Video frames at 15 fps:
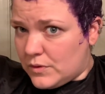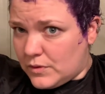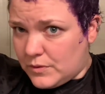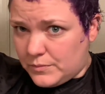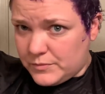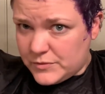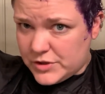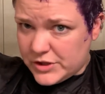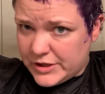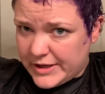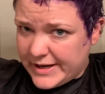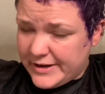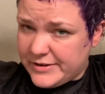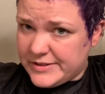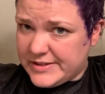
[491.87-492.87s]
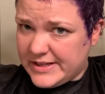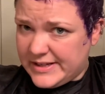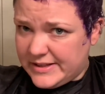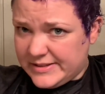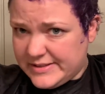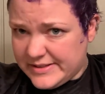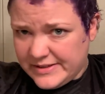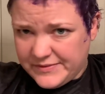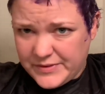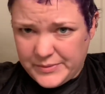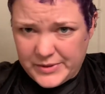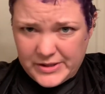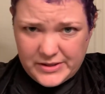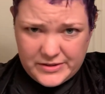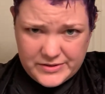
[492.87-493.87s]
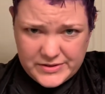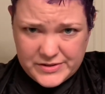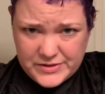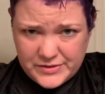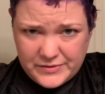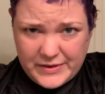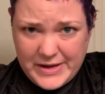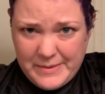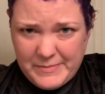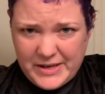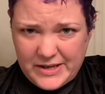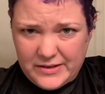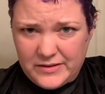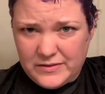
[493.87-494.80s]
I'm sure hairstylists everywhere are screaming.